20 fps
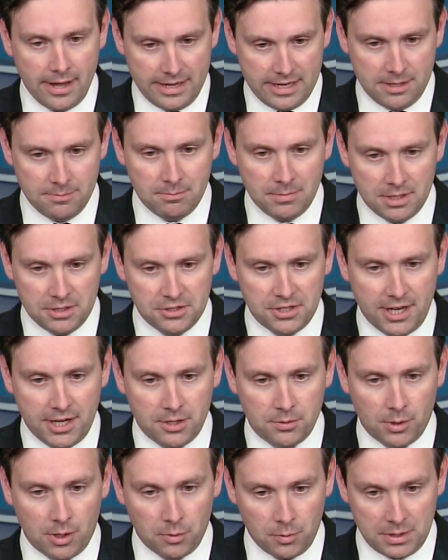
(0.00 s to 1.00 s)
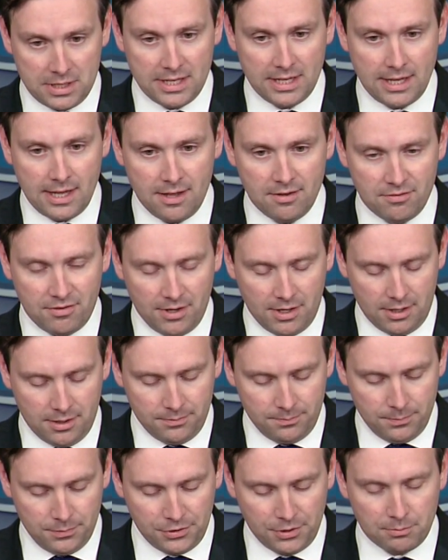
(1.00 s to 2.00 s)
in mid-January when he gave
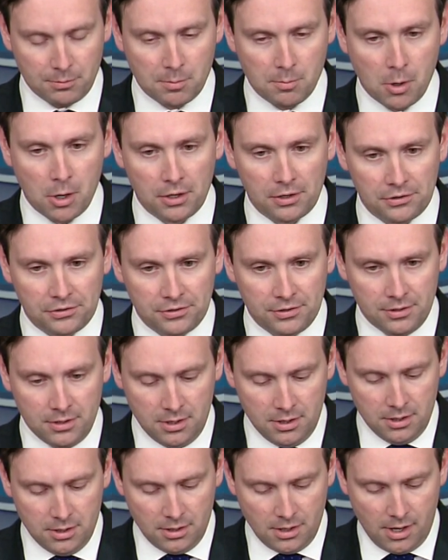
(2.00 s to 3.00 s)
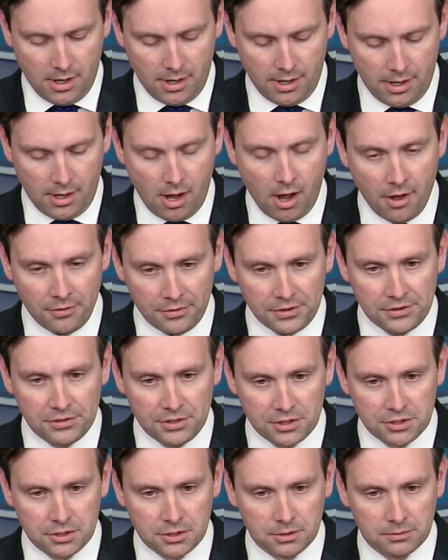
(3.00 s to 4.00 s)
some remarks on this
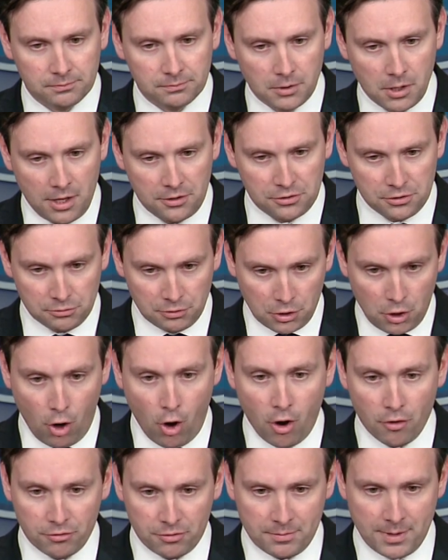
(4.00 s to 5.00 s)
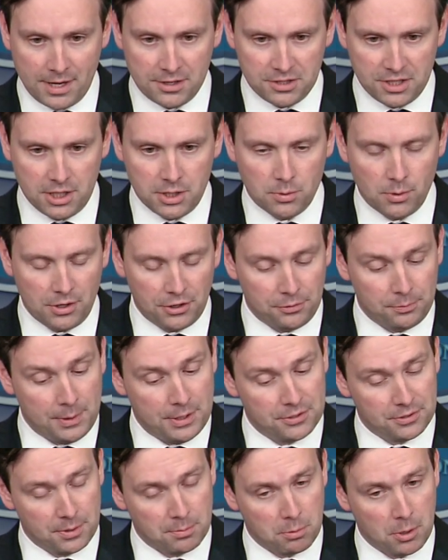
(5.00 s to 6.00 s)
issue. As you'll recall from that January
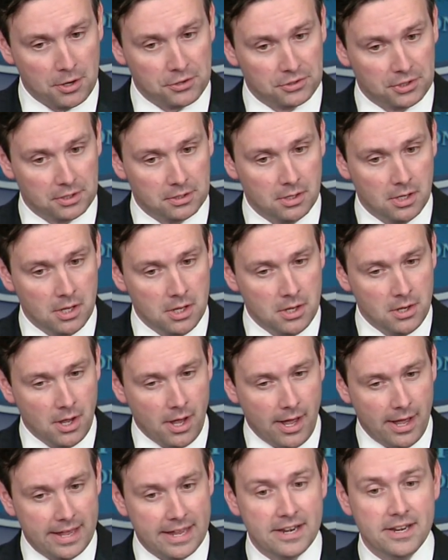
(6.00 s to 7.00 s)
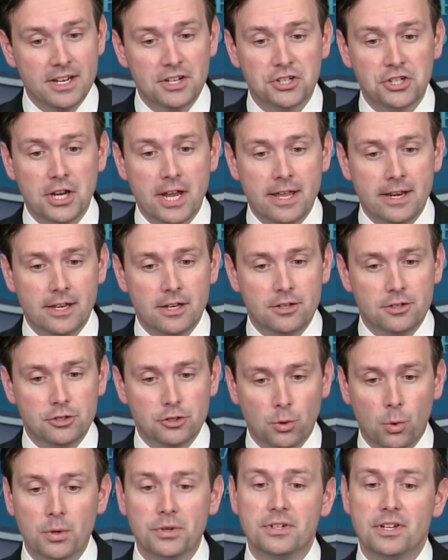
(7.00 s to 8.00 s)
speech, the president initiated
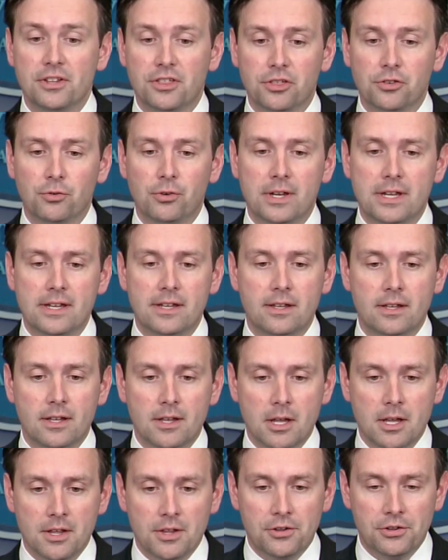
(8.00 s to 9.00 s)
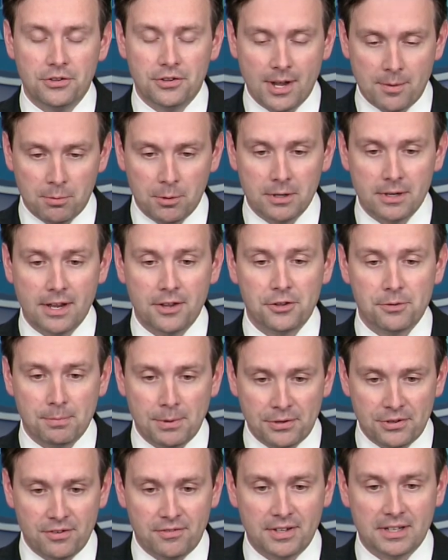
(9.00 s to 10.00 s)
23 separate and
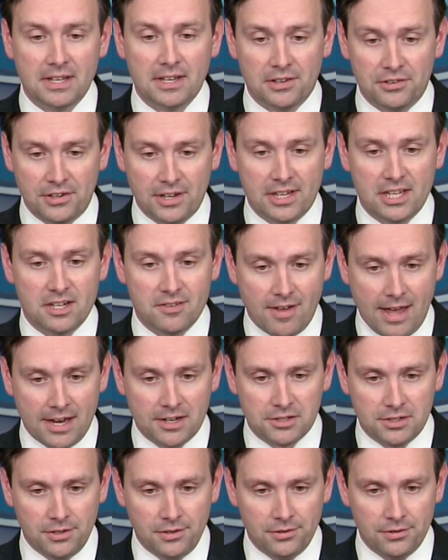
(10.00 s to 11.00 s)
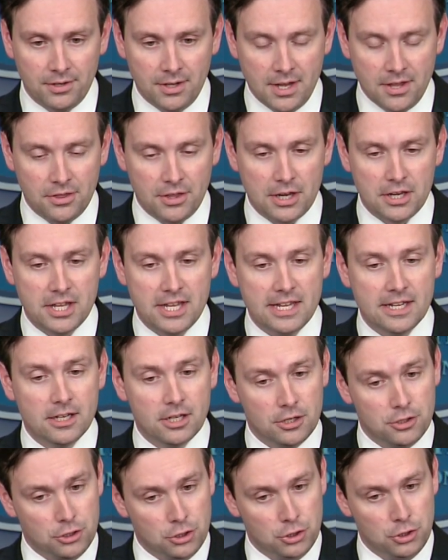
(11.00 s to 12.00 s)
specific executive actions that he
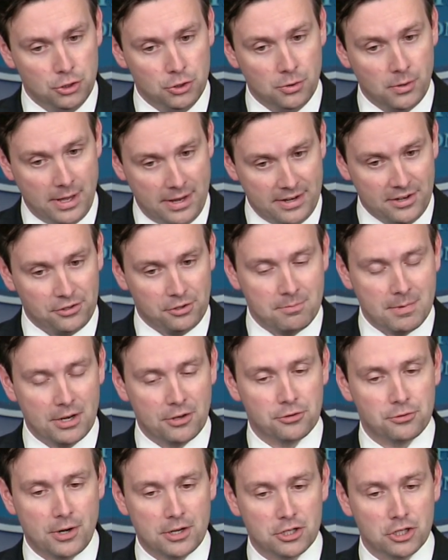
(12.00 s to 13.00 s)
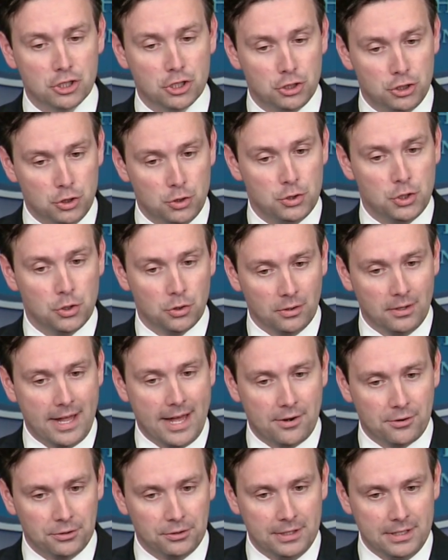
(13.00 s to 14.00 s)
could do and his administration could do
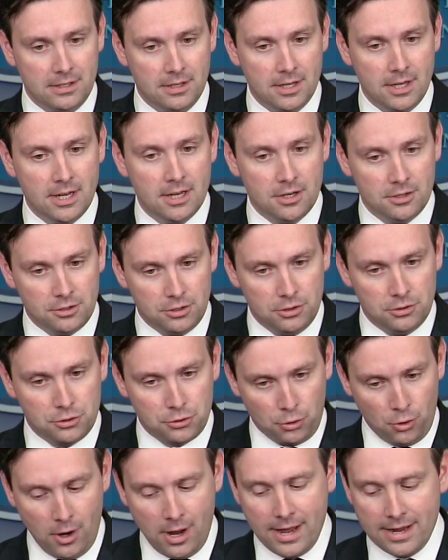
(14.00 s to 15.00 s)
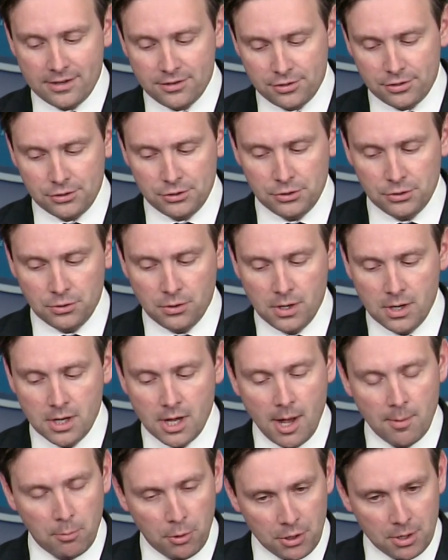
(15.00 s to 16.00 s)
unilaterally to try to
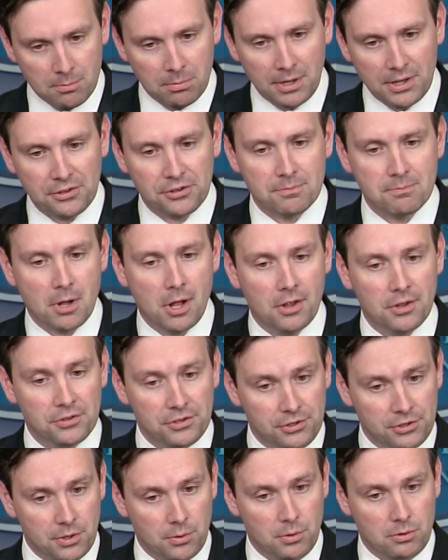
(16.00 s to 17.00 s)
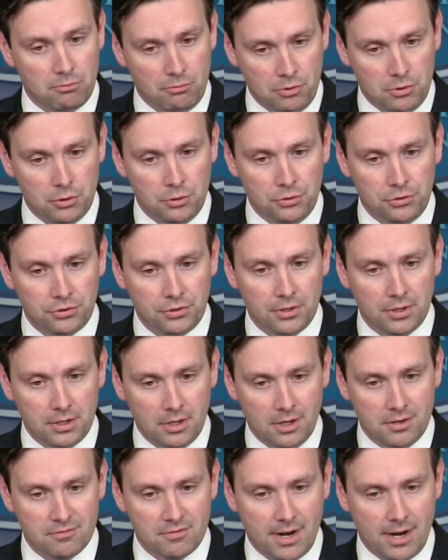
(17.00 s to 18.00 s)
put in place some policies that would reduce
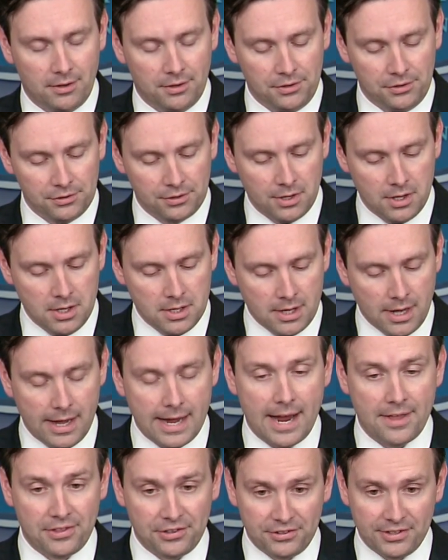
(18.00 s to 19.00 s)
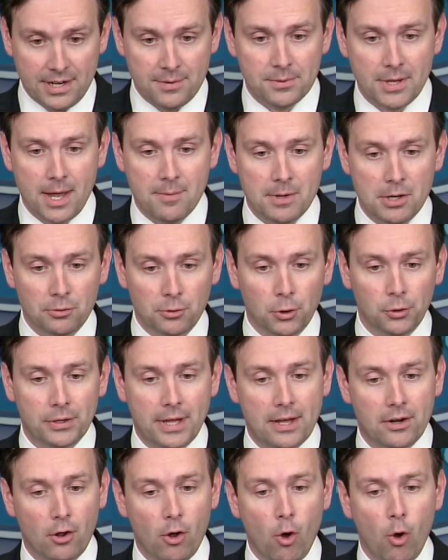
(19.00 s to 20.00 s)
gun violence. At the same time, he rolled
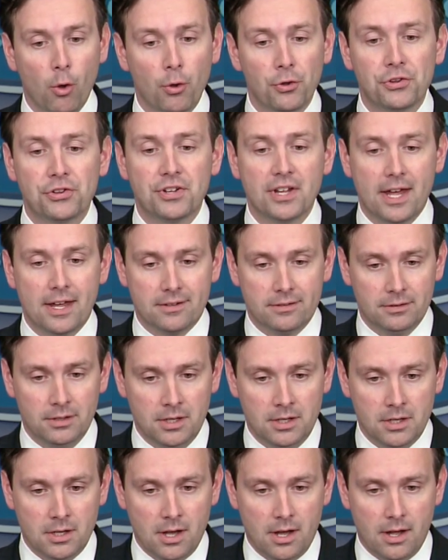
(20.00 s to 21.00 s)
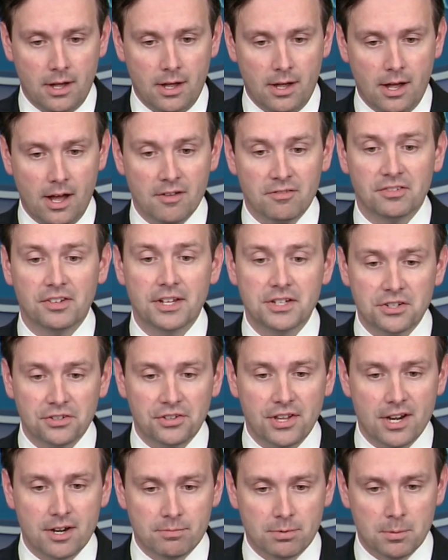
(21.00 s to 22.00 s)
out a whole set of
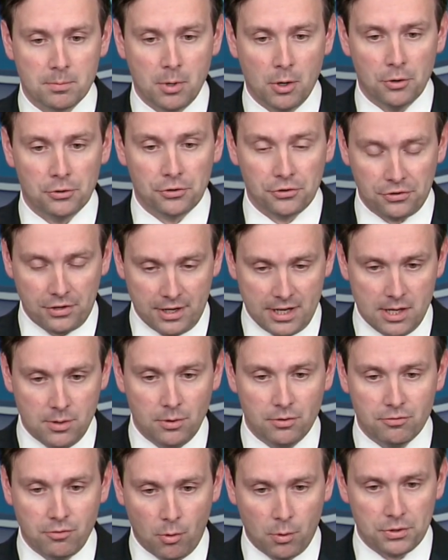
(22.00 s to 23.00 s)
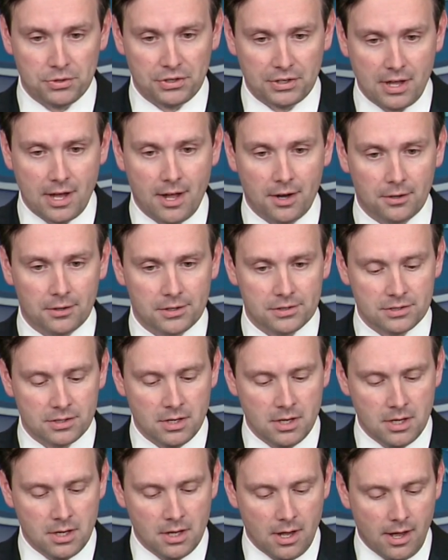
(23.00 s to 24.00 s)
legislative proposals that he would forward to Congress,
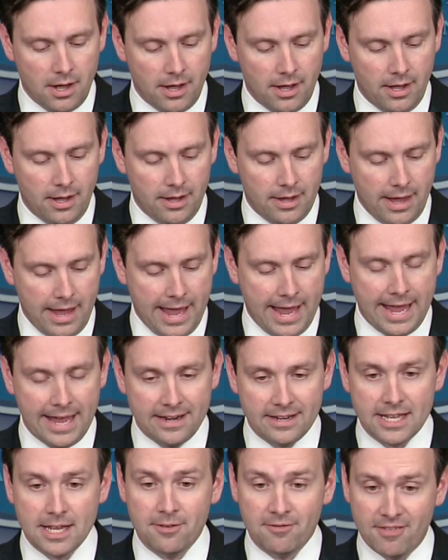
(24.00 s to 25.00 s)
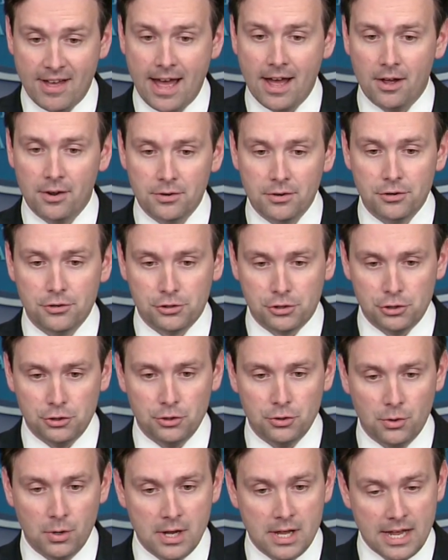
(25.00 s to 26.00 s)
and he vowed
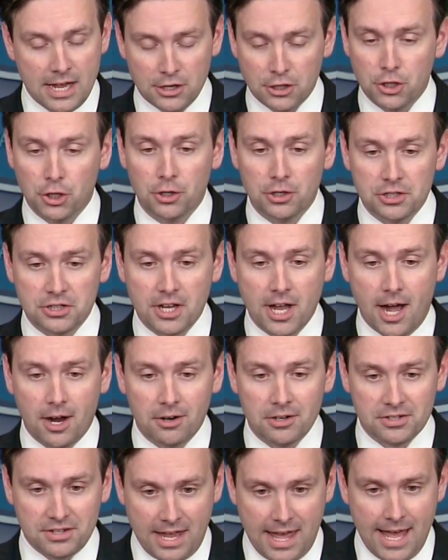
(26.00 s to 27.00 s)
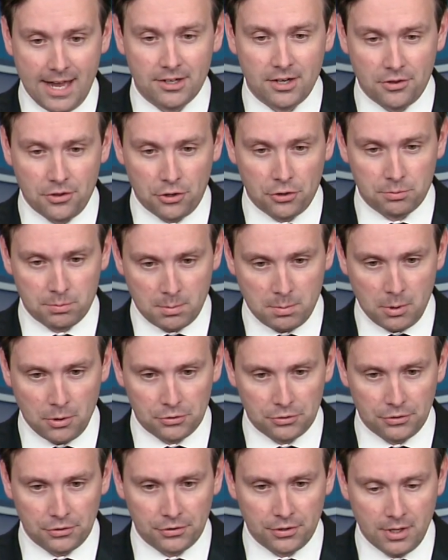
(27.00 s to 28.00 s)
to encourage Congress to act on those
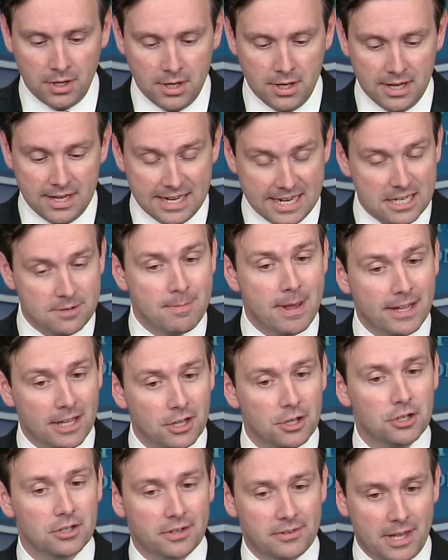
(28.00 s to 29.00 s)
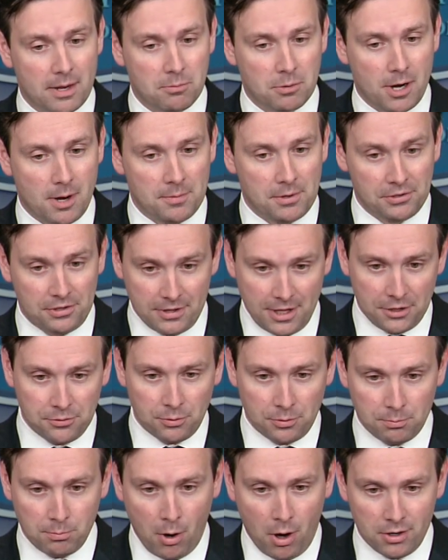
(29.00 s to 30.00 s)
proposals. He's making good on that promise, and that's
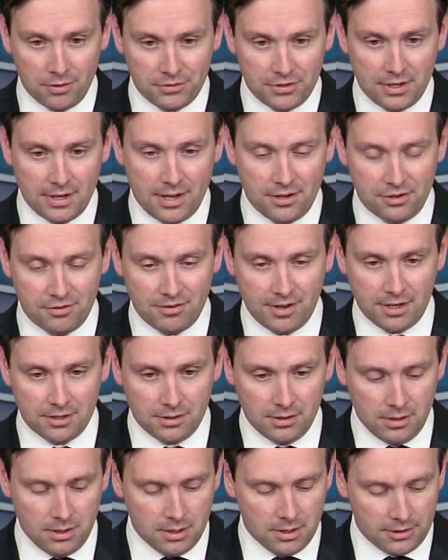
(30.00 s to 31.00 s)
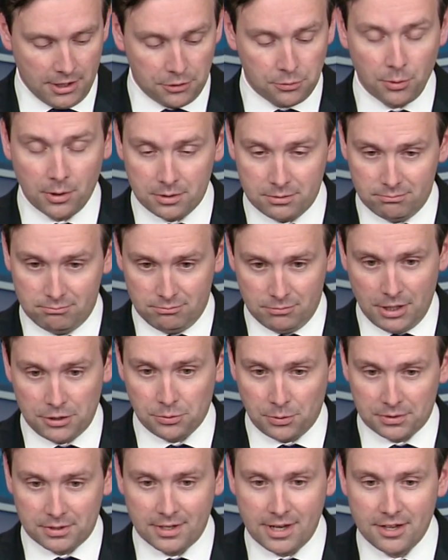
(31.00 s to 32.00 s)
what part of today's event, that's
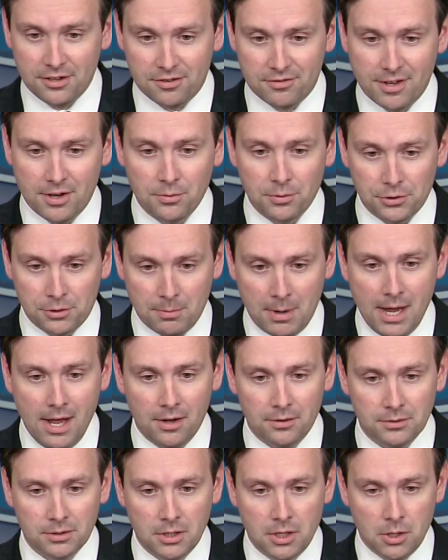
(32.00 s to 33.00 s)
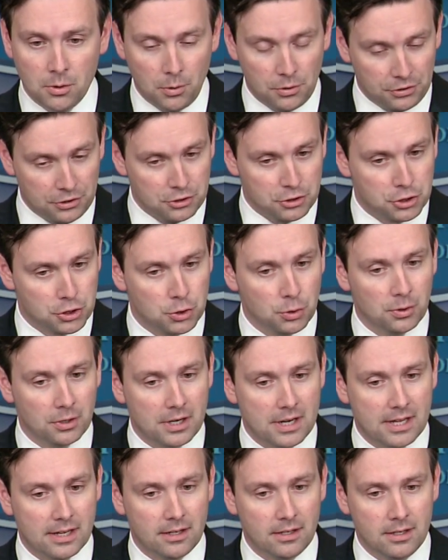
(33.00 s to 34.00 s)
what today's event was about, was
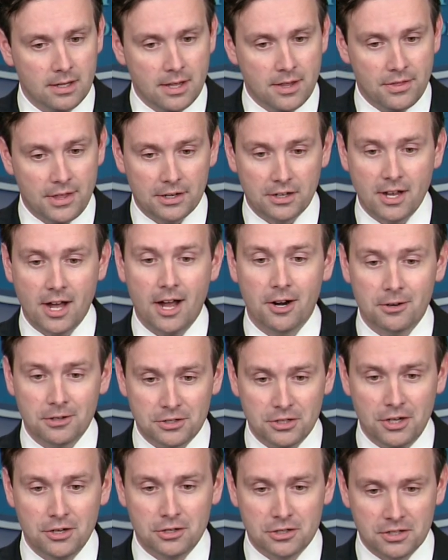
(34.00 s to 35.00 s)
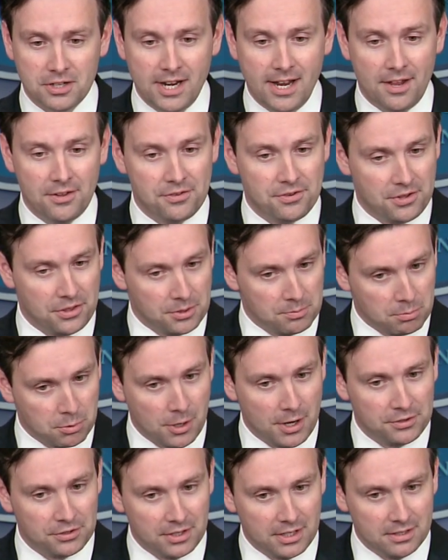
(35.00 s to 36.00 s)
ensuring that Congress understands that the
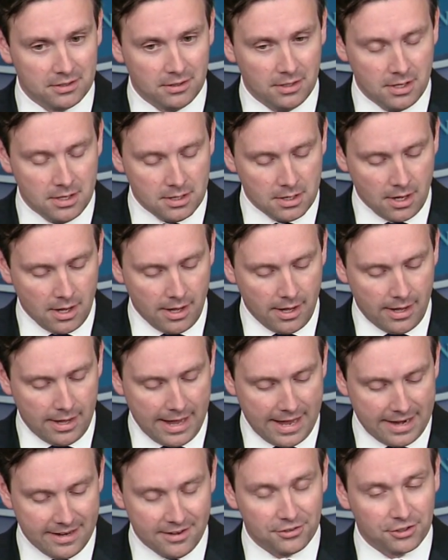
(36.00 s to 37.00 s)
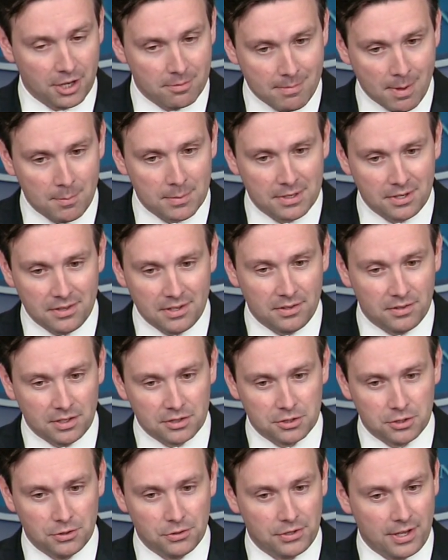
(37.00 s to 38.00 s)
president and his commitment to these
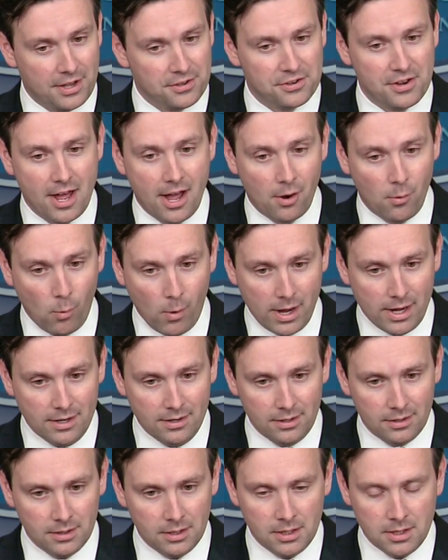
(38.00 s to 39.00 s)
issues has not waned.